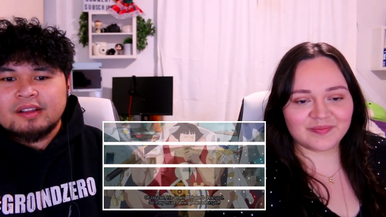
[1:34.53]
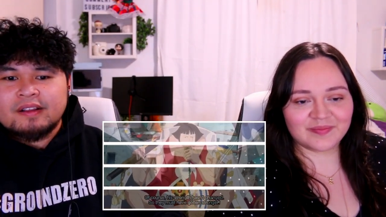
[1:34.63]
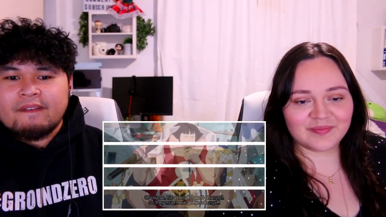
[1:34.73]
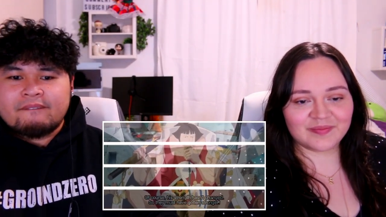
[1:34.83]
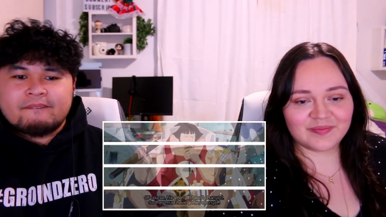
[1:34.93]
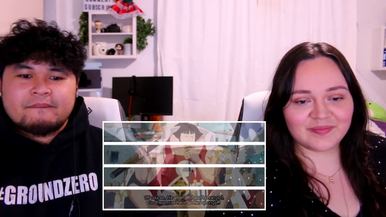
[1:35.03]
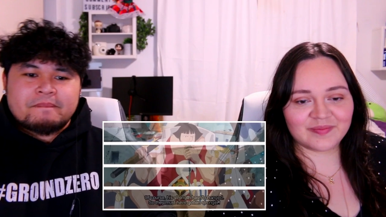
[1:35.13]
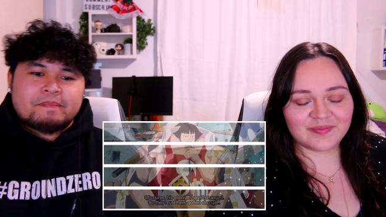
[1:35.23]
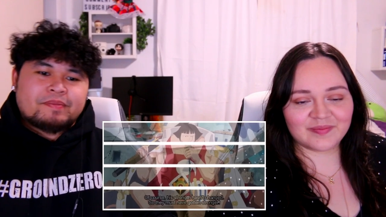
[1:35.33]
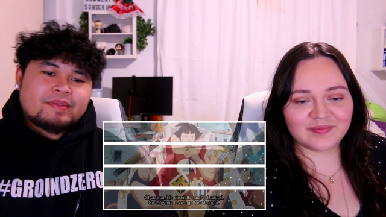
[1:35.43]

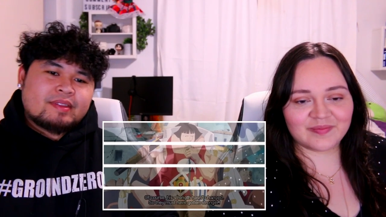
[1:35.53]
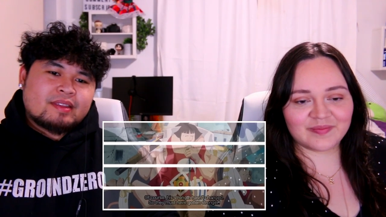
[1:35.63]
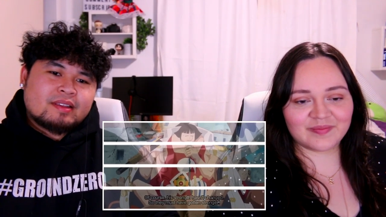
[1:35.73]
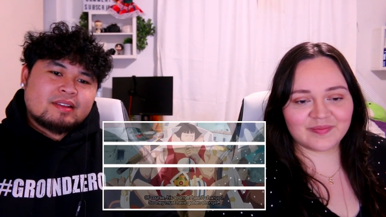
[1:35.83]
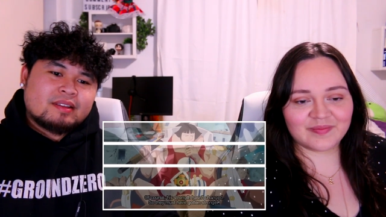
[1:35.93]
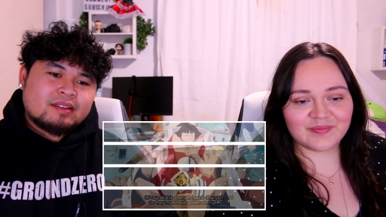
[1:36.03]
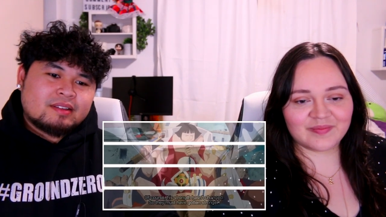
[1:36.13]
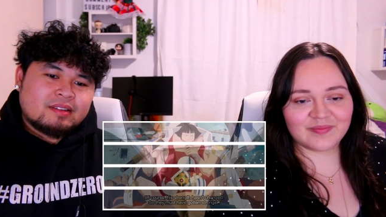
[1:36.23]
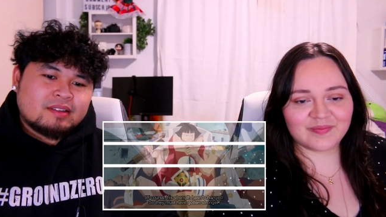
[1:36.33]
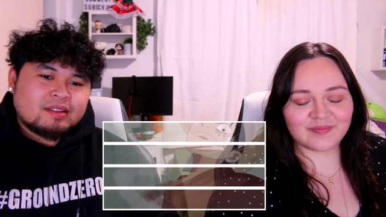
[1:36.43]

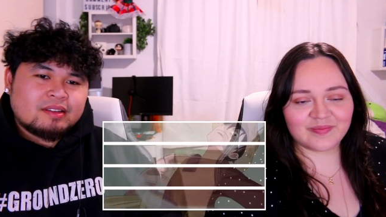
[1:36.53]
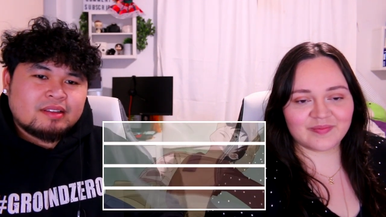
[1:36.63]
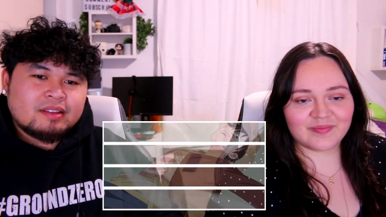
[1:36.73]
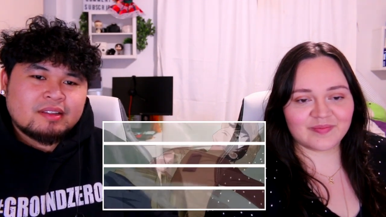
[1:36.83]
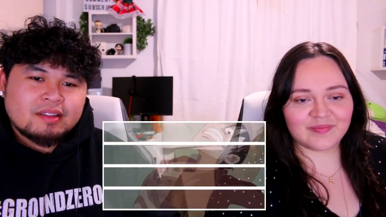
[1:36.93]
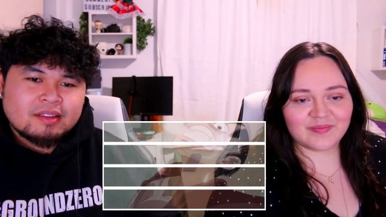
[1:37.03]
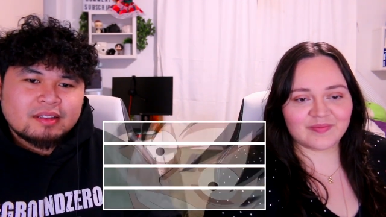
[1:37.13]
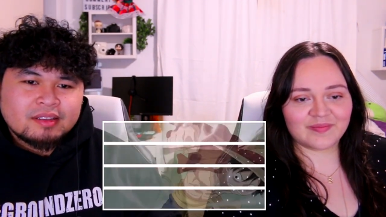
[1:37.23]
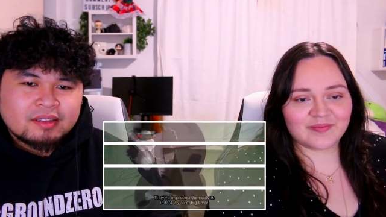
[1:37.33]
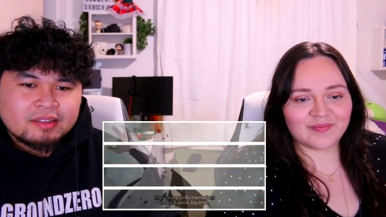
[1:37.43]

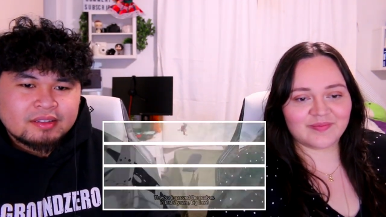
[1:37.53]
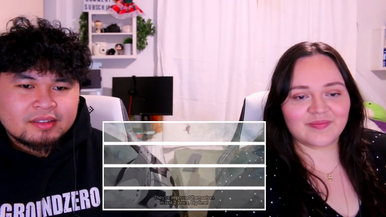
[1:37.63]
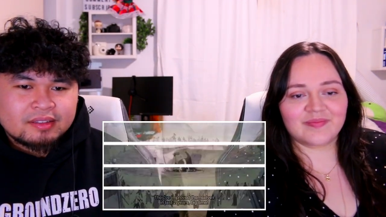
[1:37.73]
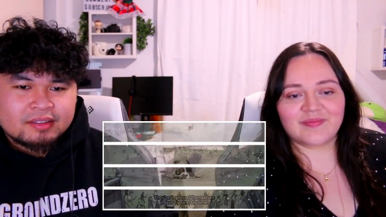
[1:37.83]
(no one is talking)